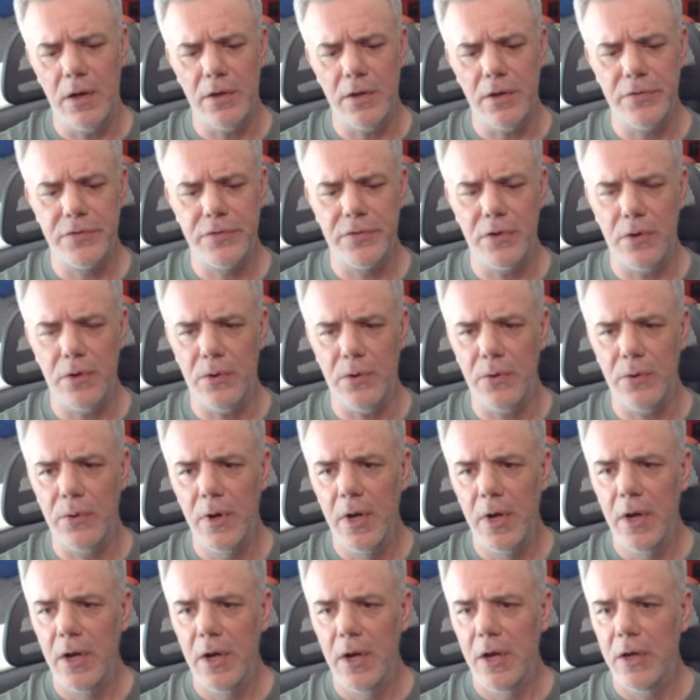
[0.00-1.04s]
so
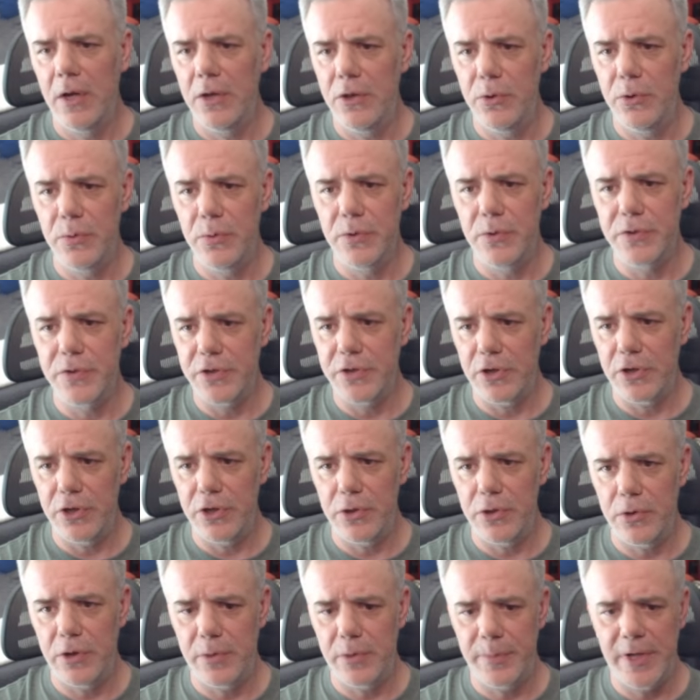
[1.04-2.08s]
you would start
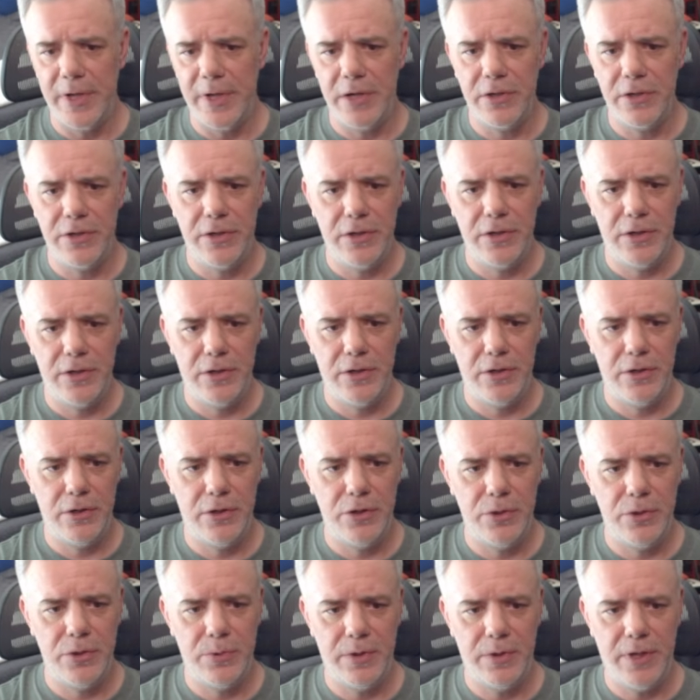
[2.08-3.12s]
your auto battle here.
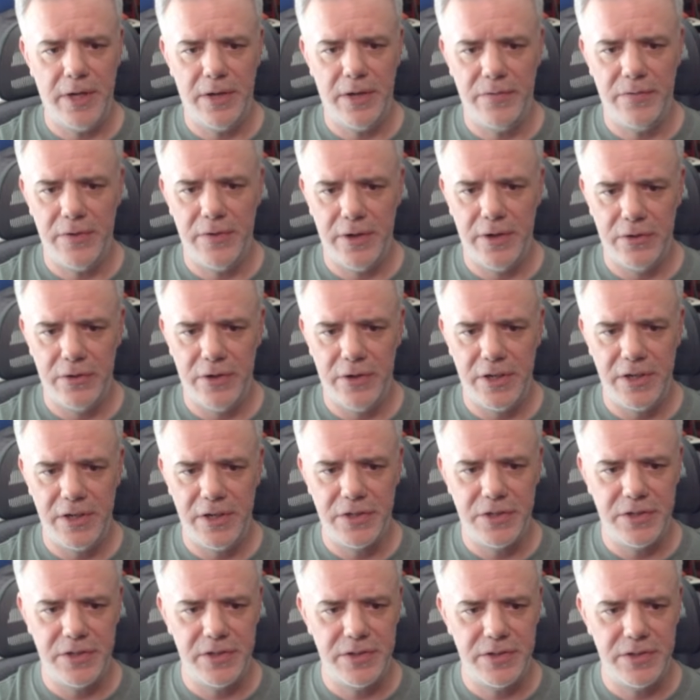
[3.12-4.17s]
You would have
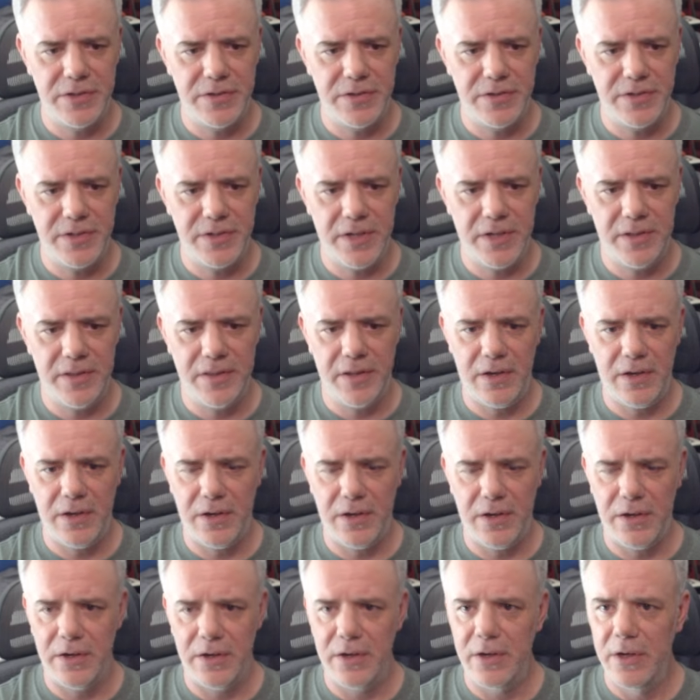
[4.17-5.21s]
iteration set
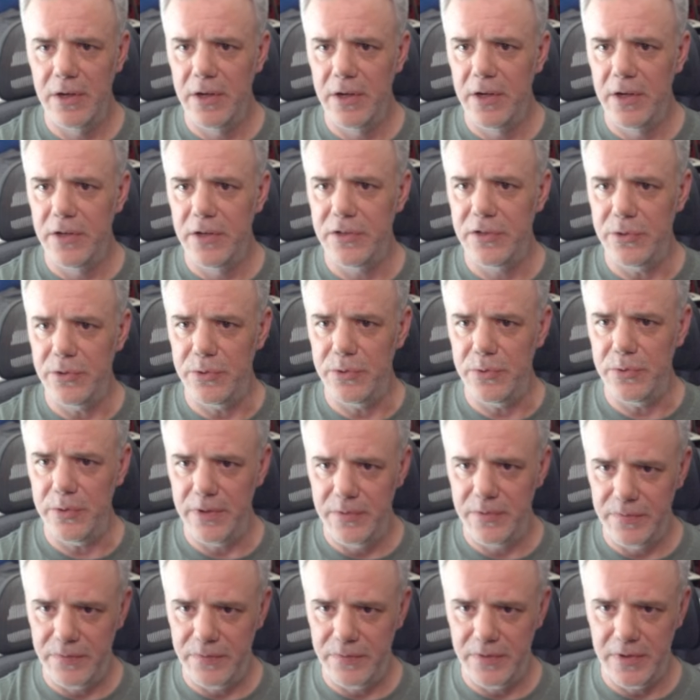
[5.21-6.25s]
there to
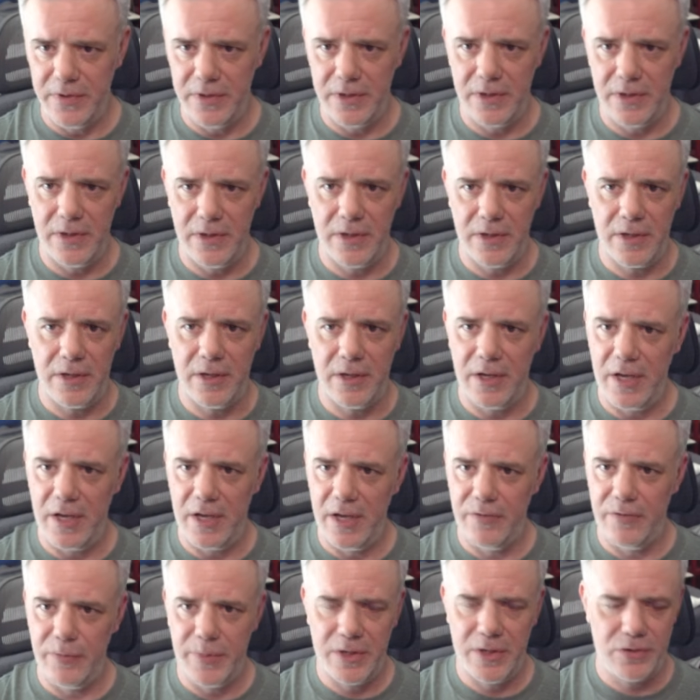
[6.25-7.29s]
infinite. I
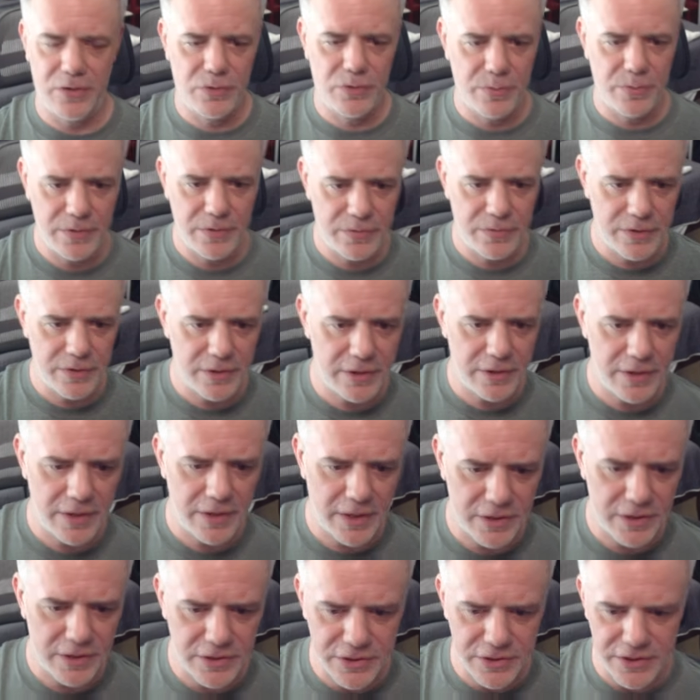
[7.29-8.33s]
have about 2,300
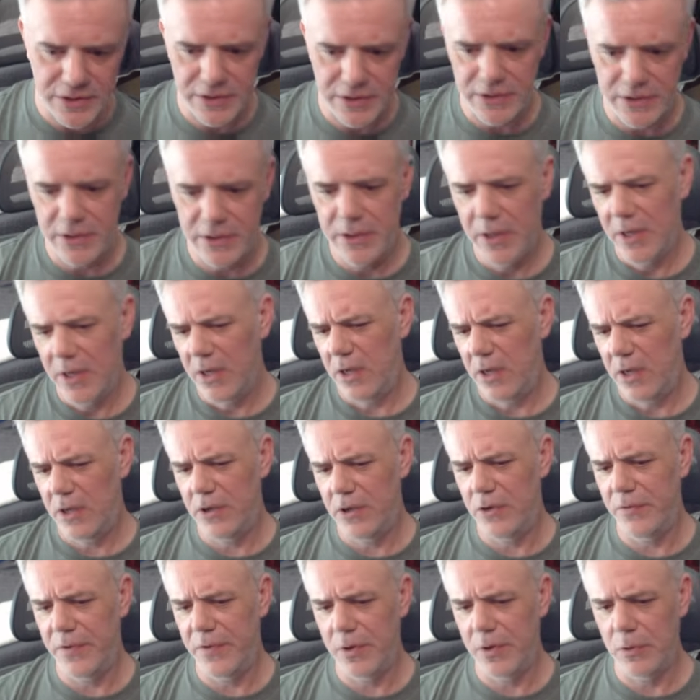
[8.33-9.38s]
energy. I don't
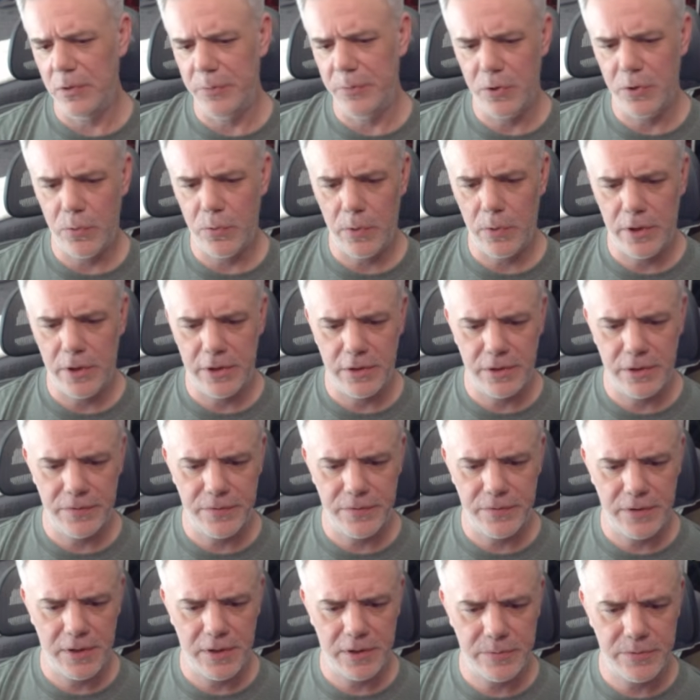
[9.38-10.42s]
know if that would be quite enough
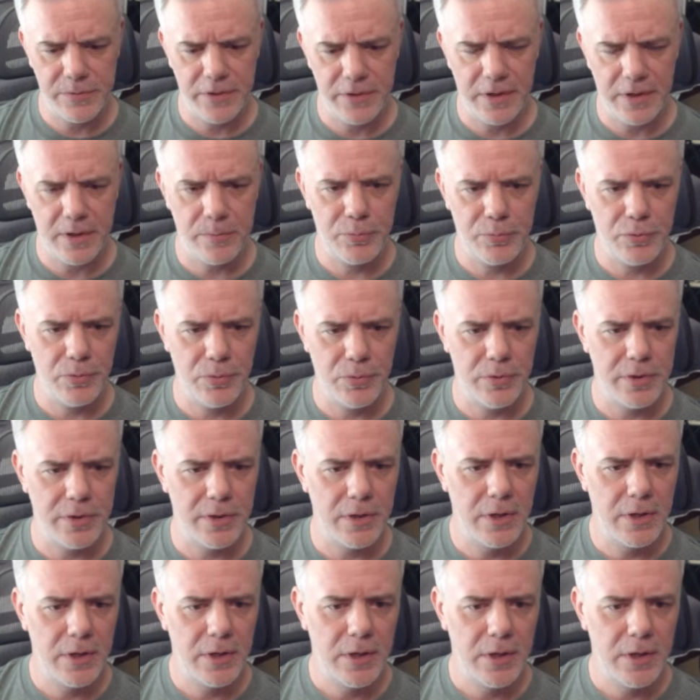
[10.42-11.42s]
to get up to that point.